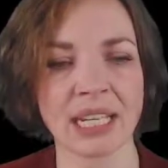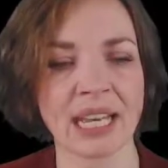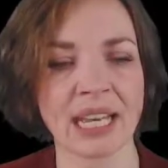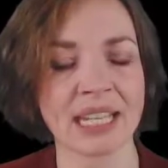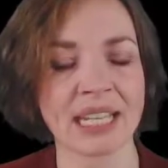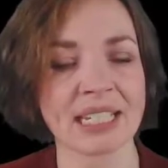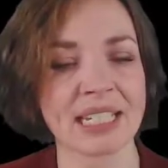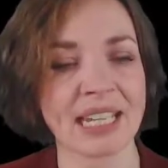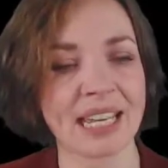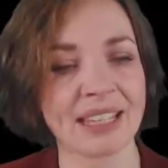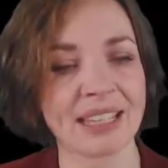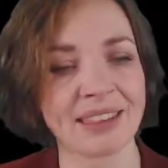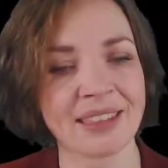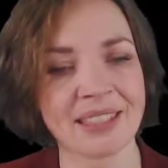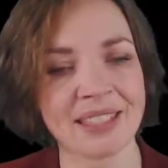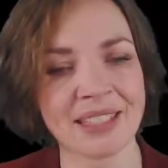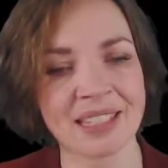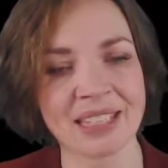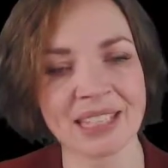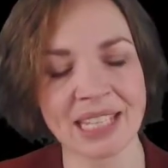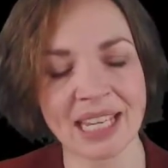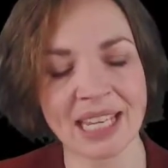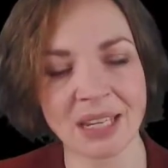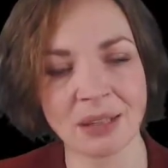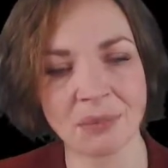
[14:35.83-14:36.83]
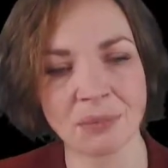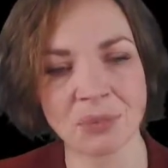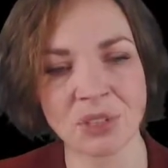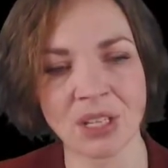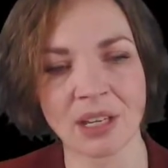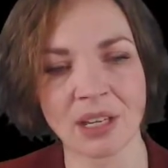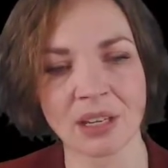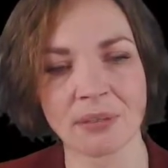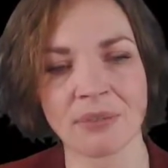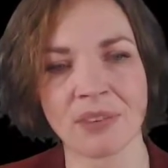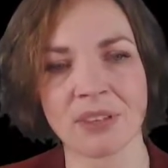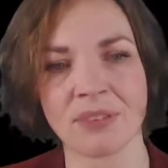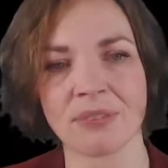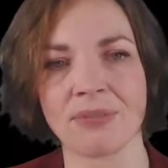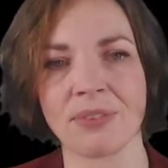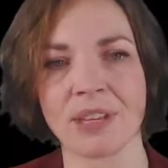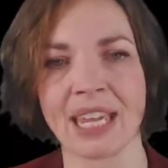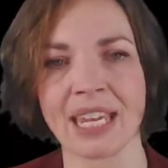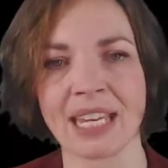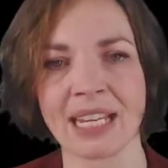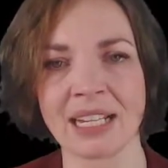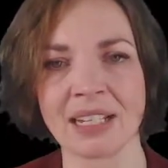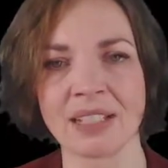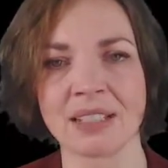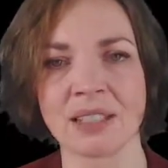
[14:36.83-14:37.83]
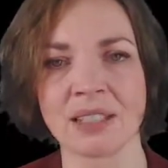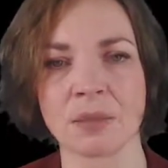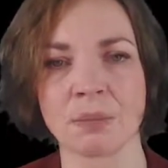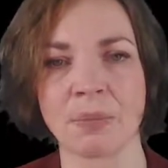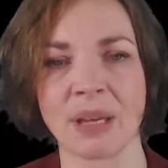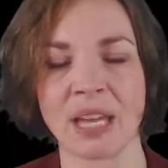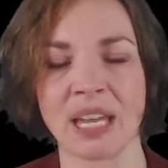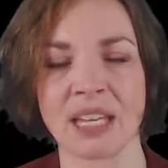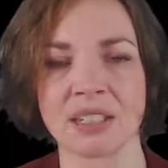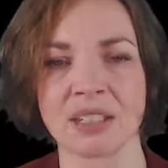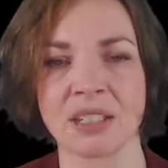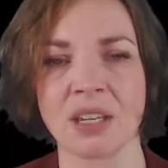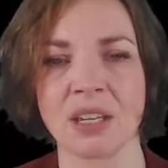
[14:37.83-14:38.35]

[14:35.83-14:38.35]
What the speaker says: and at the same time the valence band